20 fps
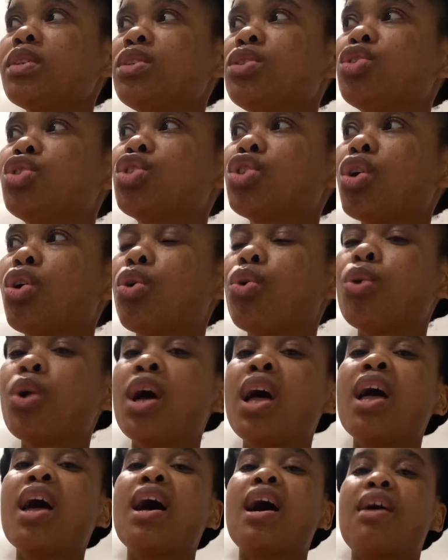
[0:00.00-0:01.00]
So
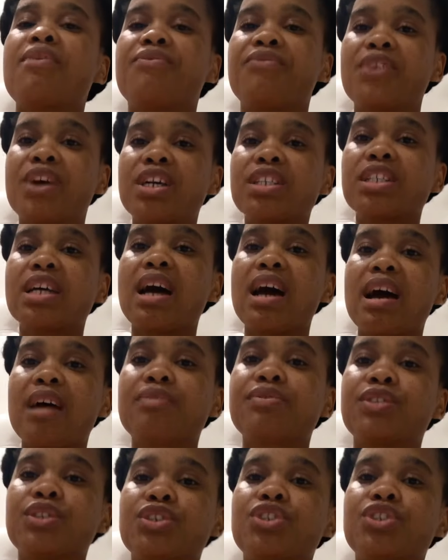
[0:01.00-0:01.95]
I first have to